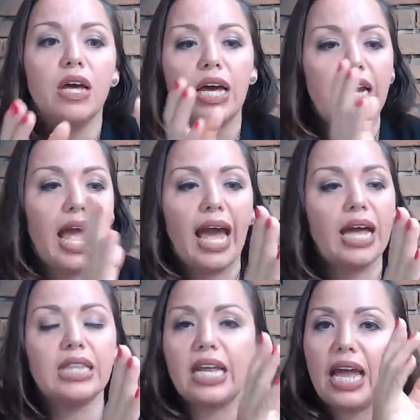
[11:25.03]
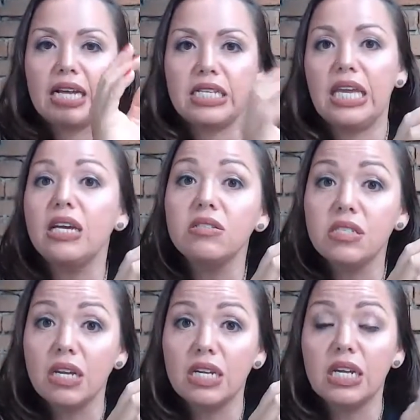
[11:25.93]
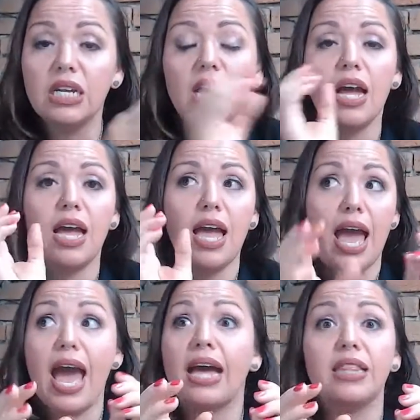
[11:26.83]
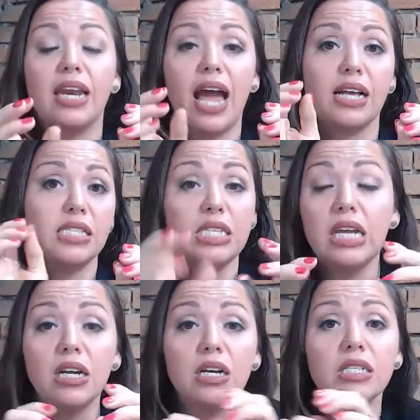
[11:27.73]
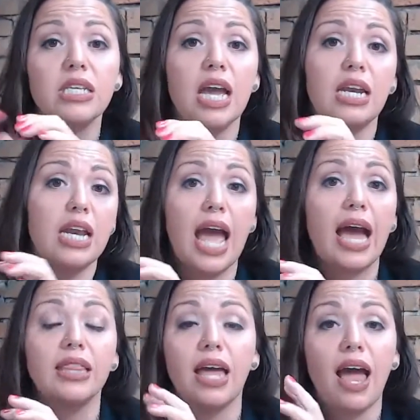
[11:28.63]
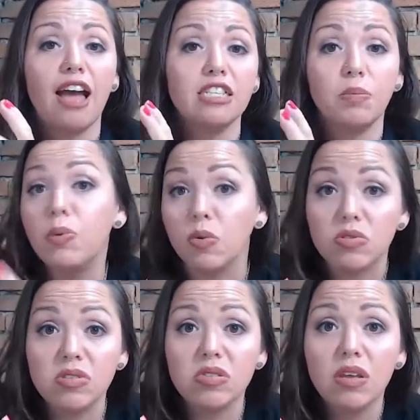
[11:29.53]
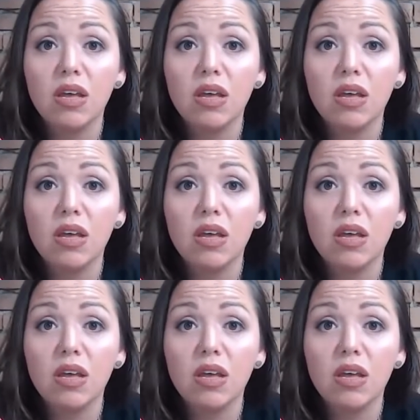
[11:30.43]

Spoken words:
an ad that has heels on it, an ad that has sneakers, and an ad that has boots.